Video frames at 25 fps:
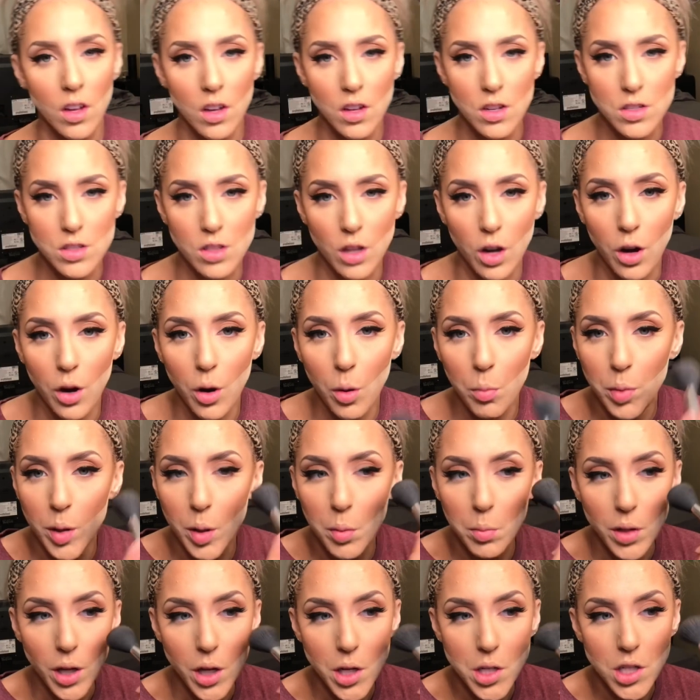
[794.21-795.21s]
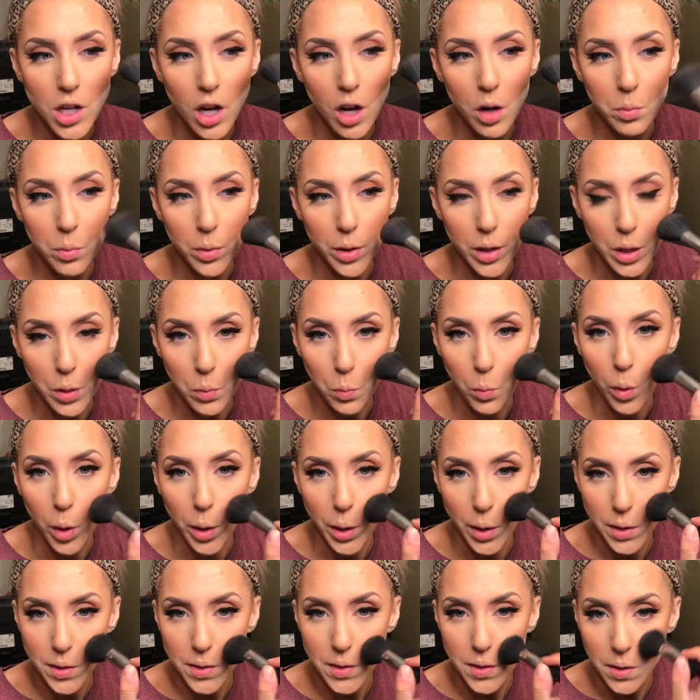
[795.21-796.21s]
So put blush on where you want
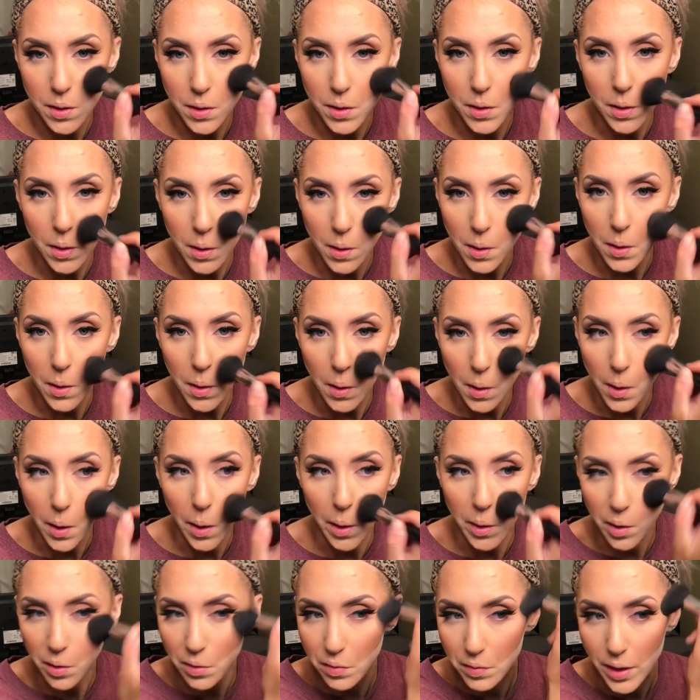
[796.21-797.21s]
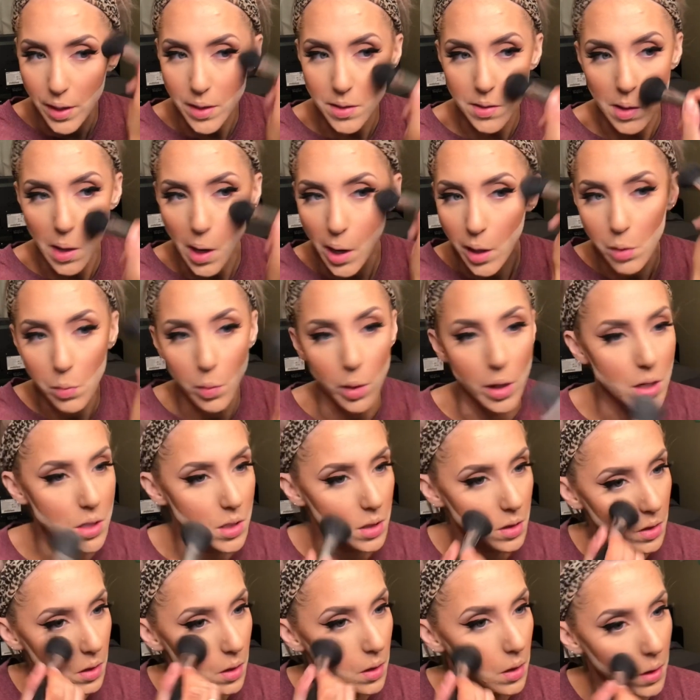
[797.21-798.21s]
it on your face and how you want it
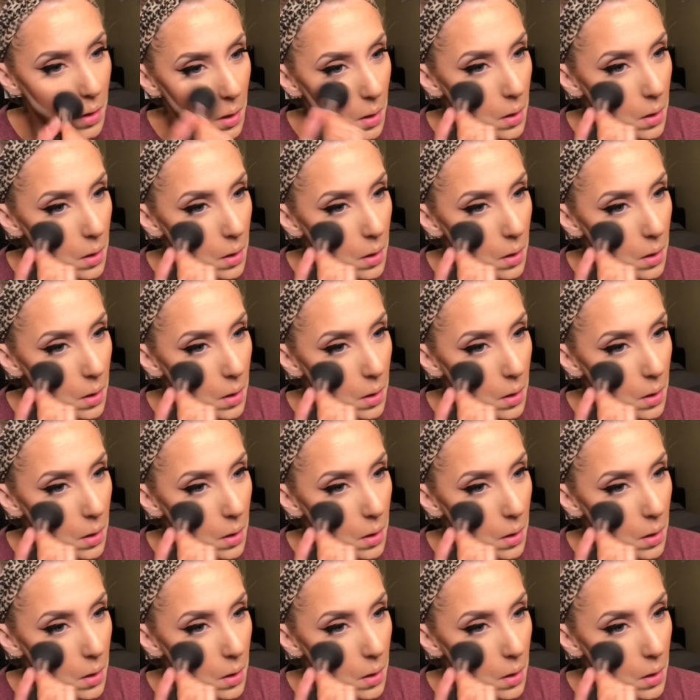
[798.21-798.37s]
to look